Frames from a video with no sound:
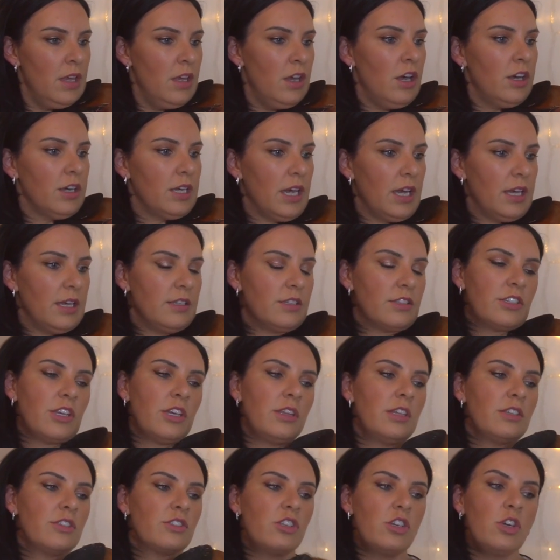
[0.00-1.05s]
Okay, so
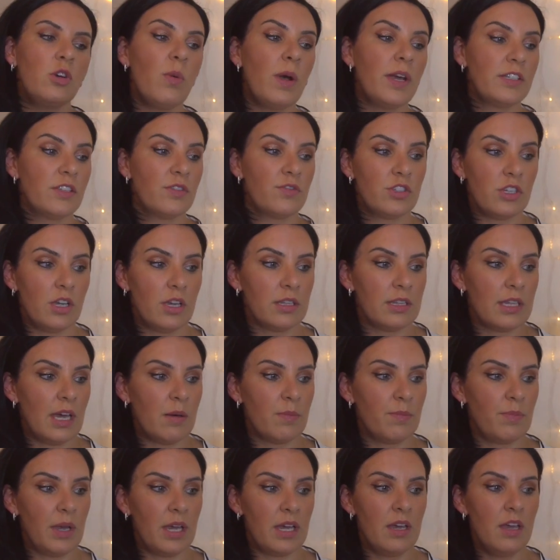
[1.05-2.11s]
there's two ways of doing
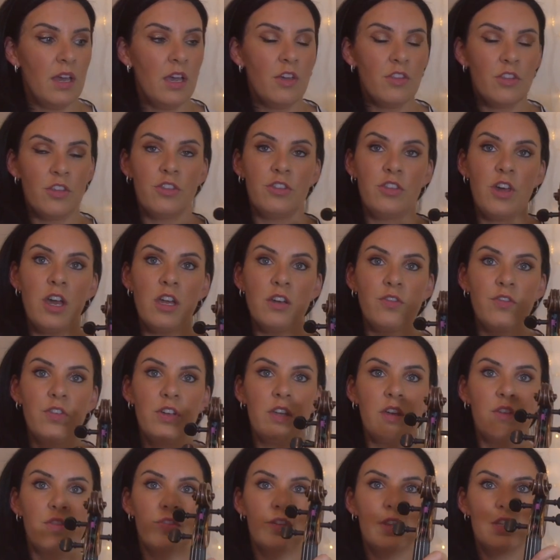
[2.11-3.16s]
that bit. The third
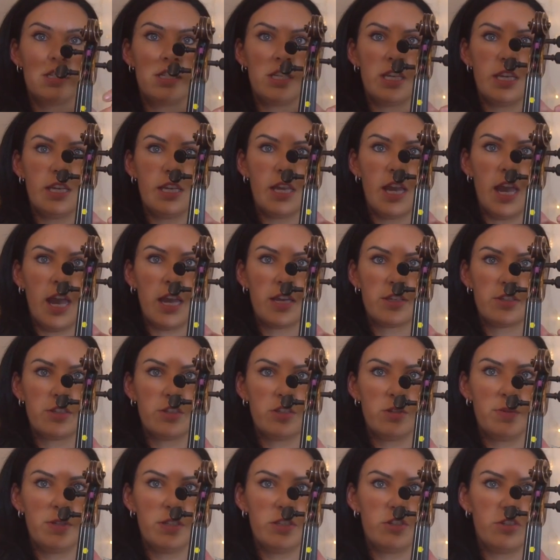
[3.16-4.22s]
finger for the D has
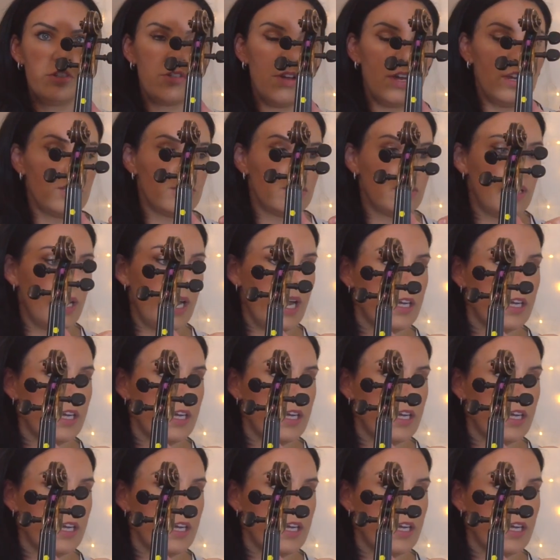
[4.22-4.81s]
to be stretched, so it